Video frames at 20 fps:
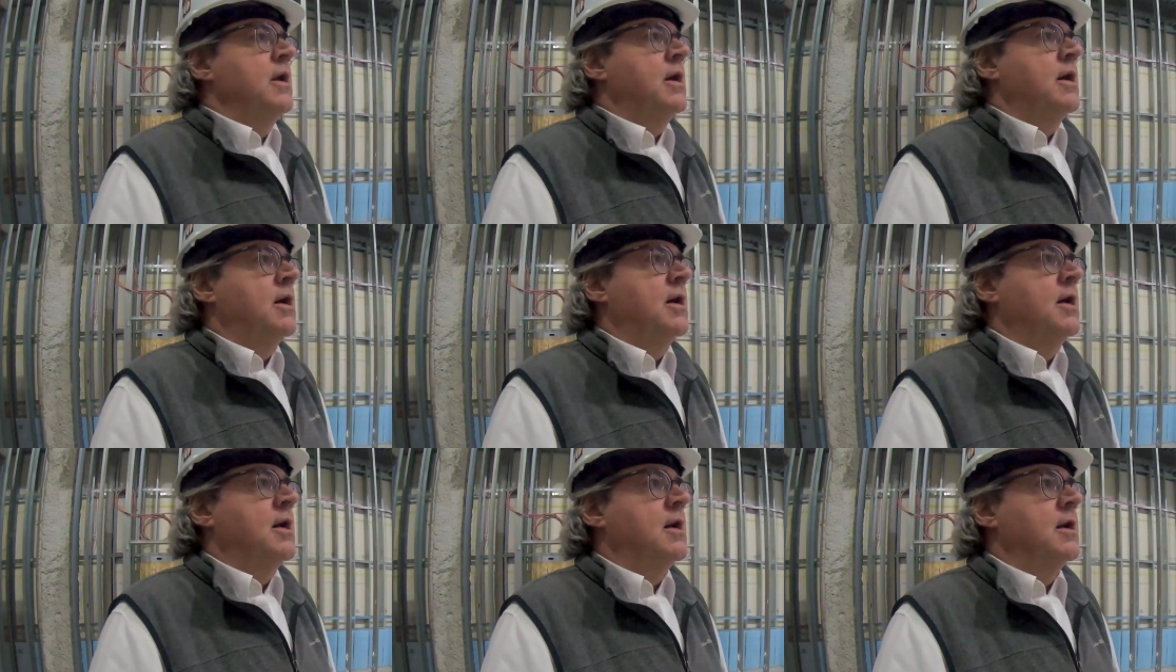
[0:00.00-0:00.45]

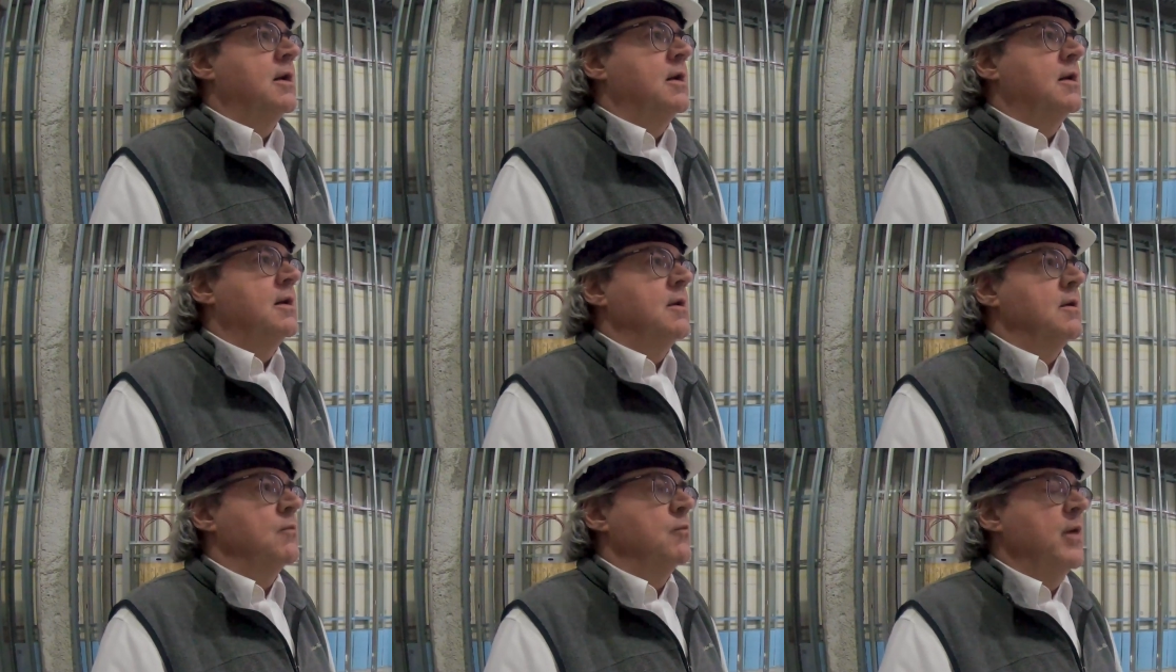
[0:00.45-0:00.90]

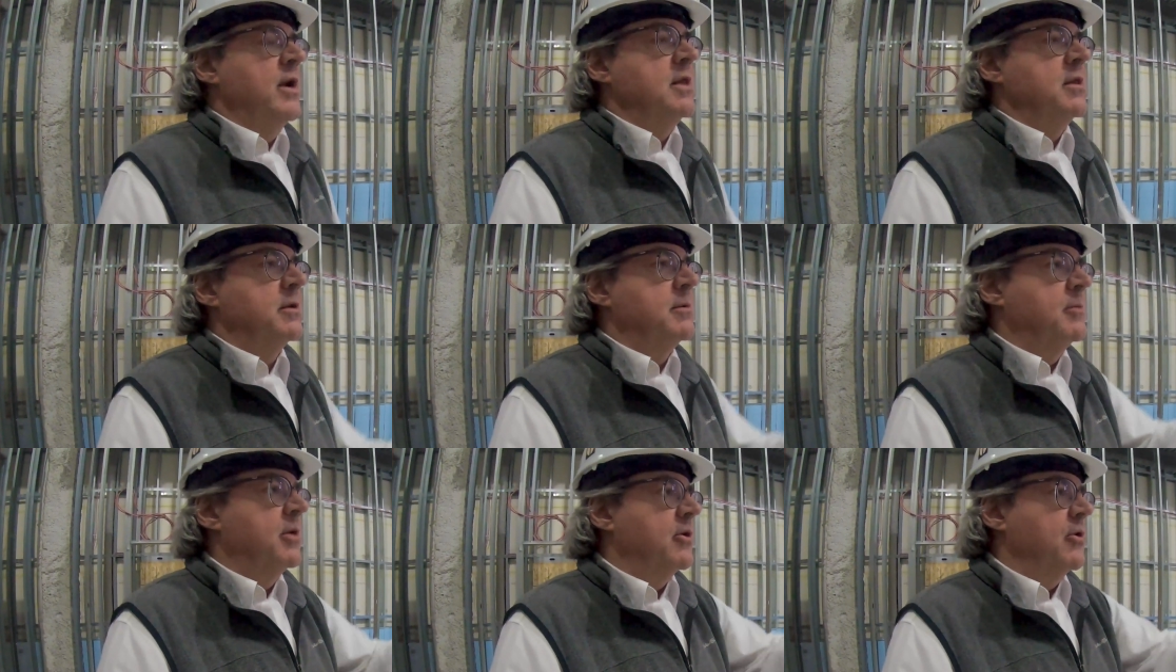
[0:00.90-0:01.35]

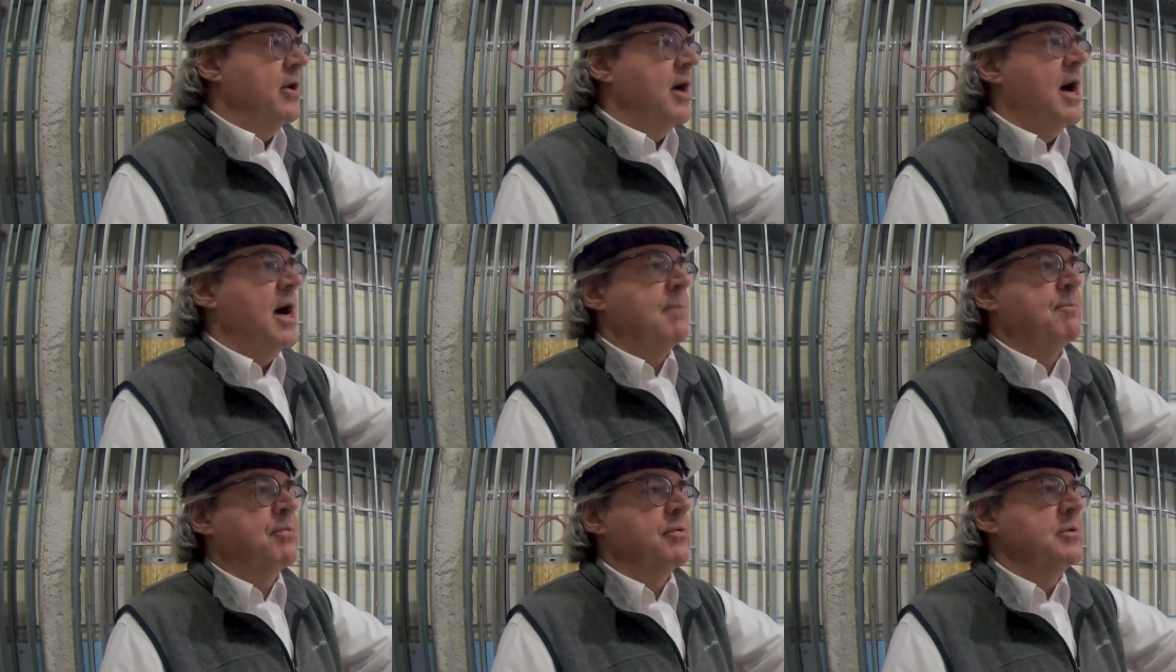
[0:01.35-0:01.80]
Raylan Mar
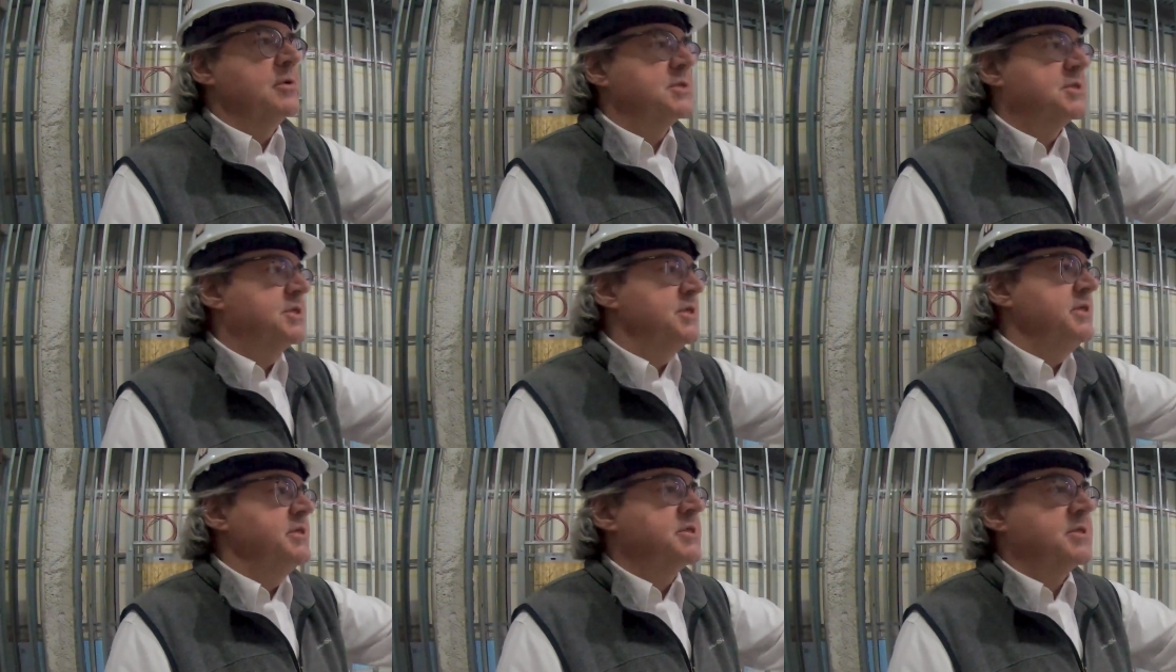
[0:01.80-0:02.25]
Opera
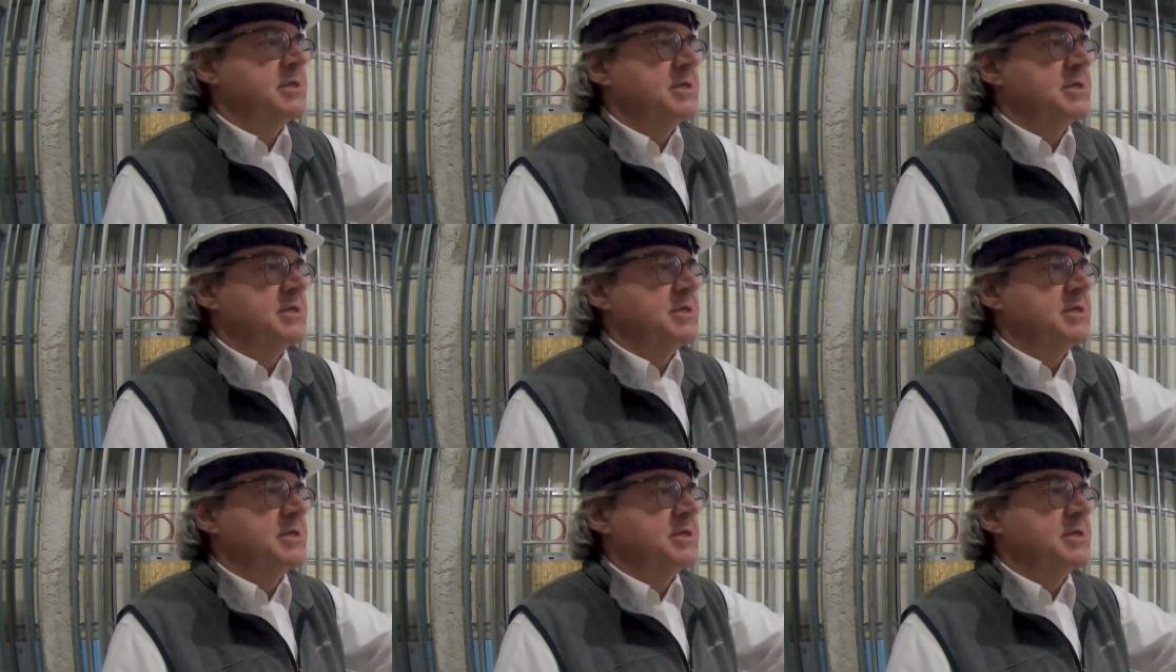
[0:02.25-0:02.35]
sees